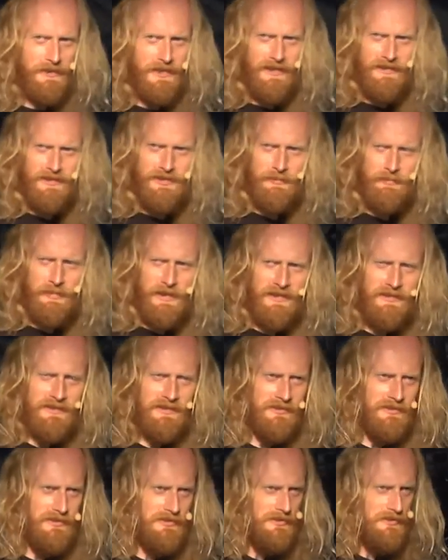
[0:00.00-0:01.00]
for their
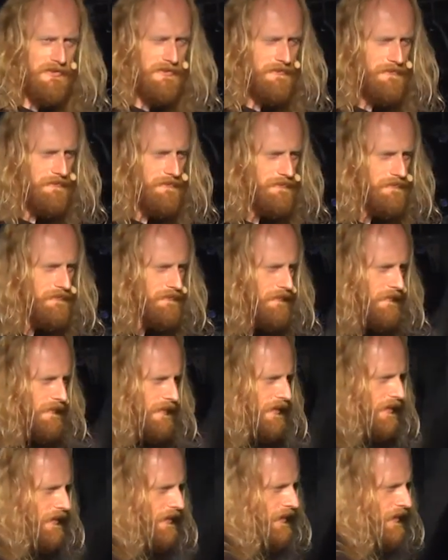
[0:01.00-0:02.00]
independence
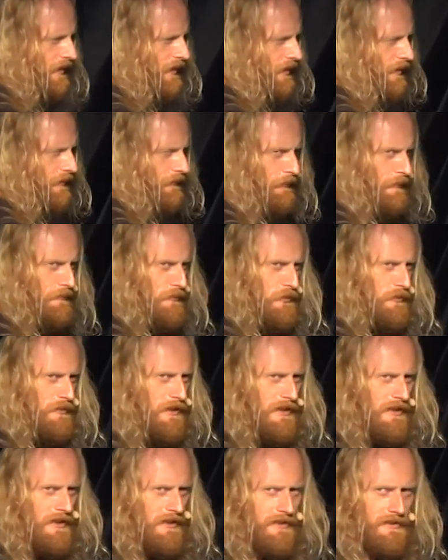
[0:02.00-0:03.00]
from New
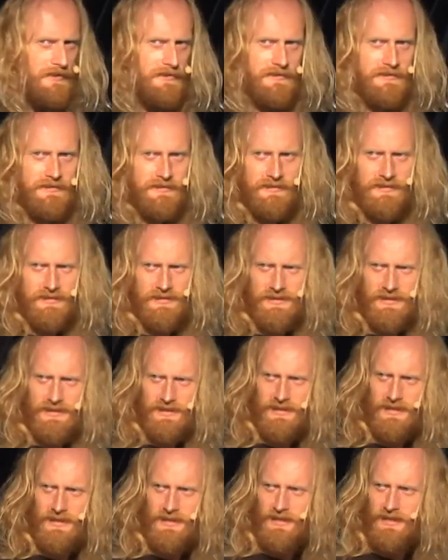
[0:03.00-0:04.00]
Guinea
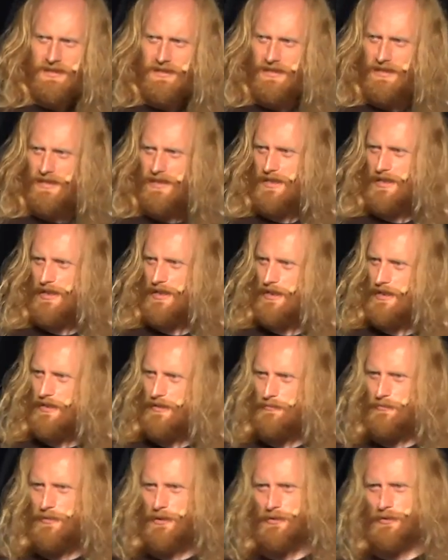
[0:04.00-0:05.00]

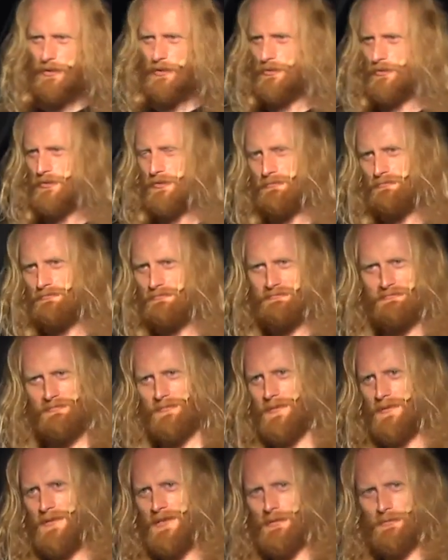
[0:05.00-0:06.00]
uh, because
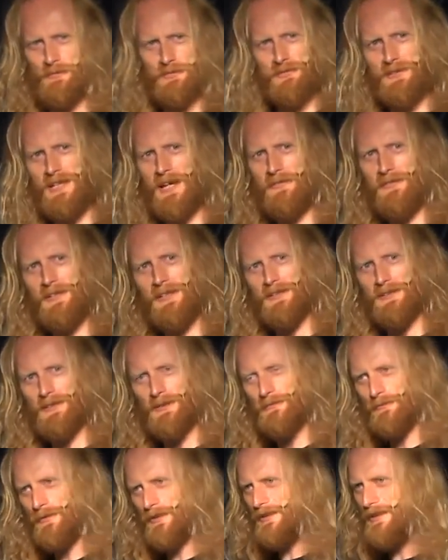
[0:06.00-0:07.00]
there was nothing
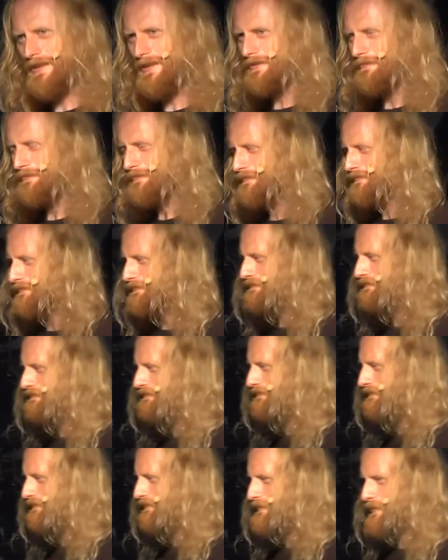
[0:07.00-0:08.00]
that really
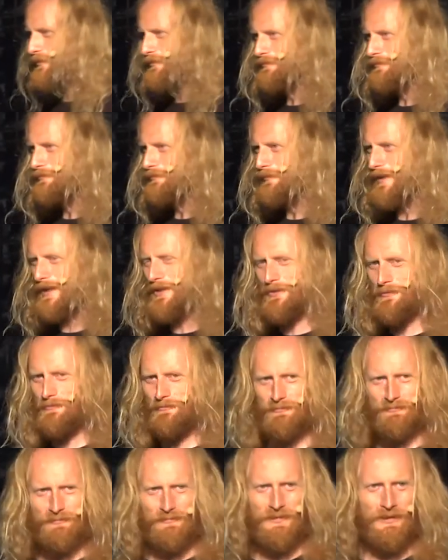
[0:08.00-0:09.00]
made
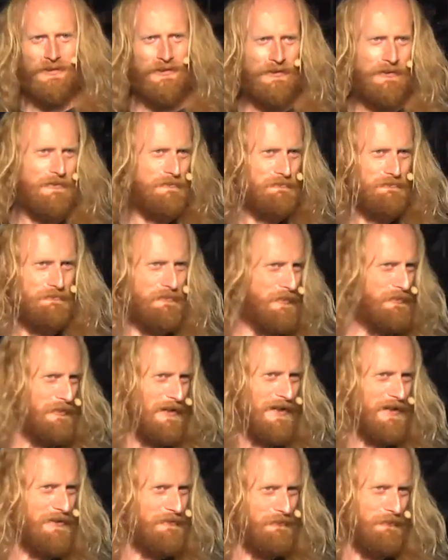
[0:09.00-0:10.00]
them, you know, be
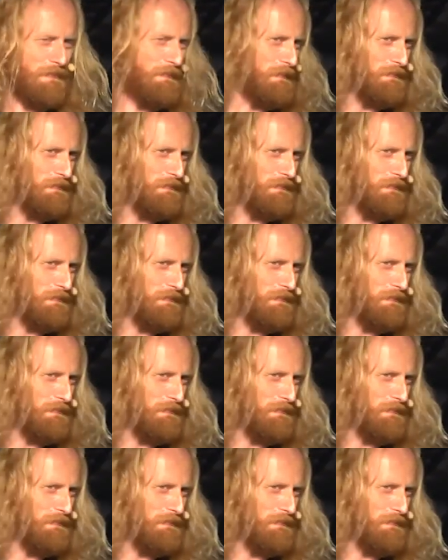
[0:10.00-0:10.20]
part,